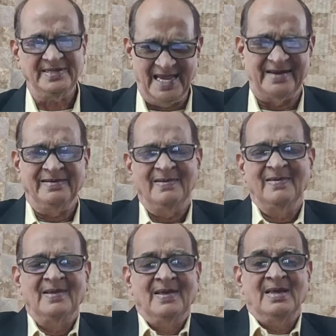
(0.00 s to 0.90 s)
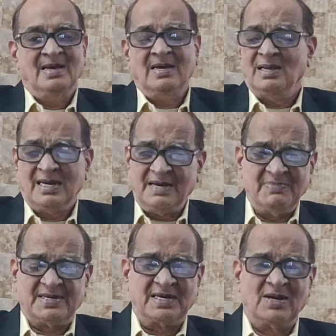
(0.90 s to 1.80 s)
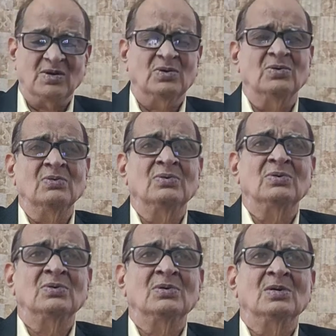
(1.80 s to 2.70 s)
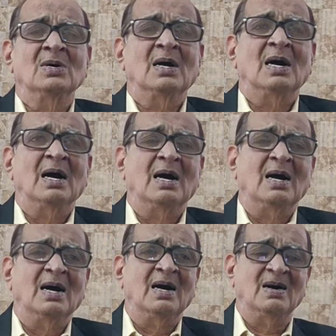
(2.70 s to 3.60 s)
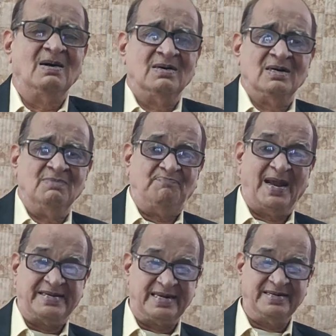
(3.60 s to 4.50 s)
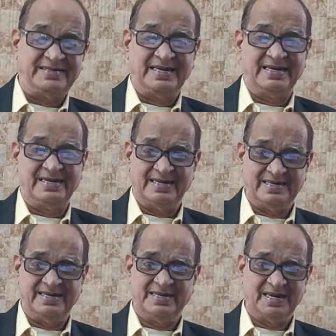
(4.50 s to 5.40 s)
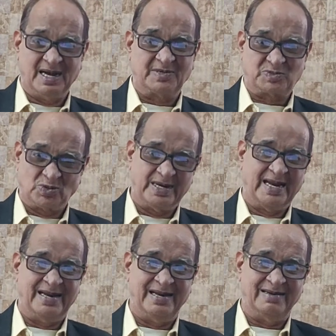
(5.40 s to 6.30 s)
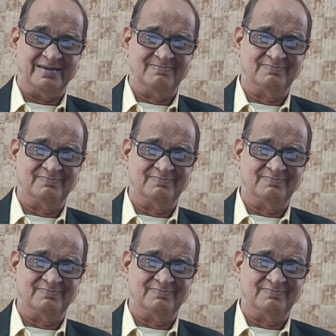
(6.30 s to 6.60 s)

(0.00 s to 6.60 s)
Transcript: Then let me tell you, uh, patenting in India today